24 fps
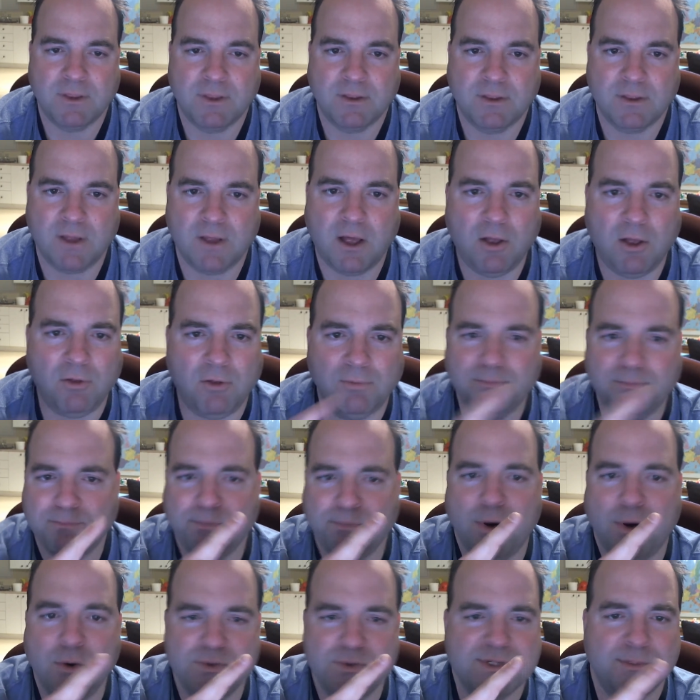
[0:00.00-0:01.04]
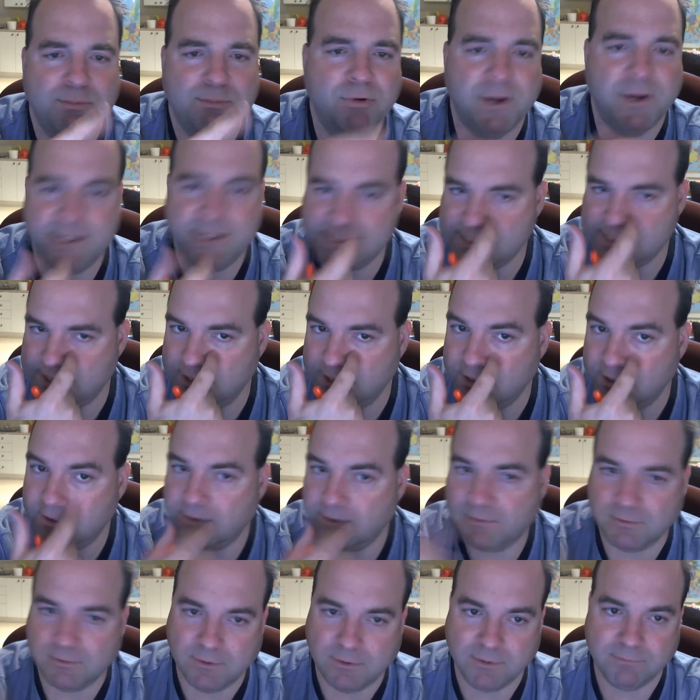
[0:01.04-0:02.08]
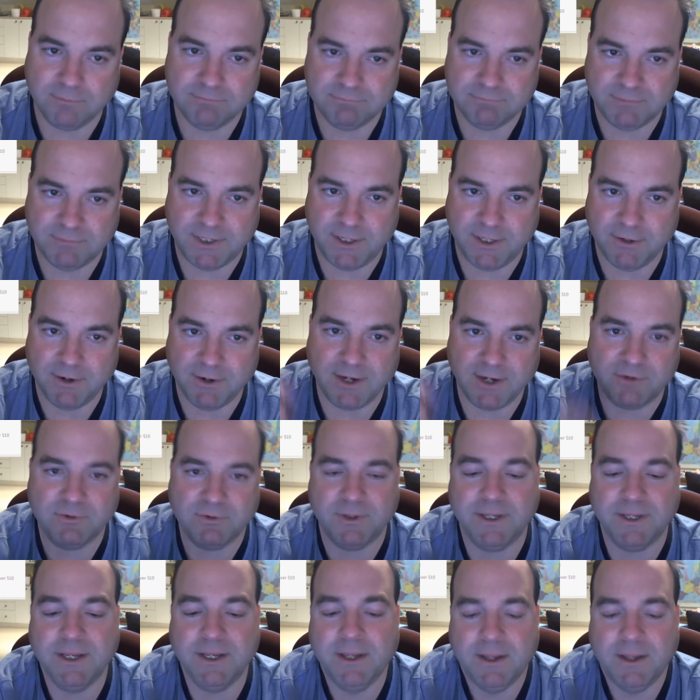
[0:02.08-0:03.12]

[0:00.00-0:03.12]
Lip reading: I'll post the price here, or here actually.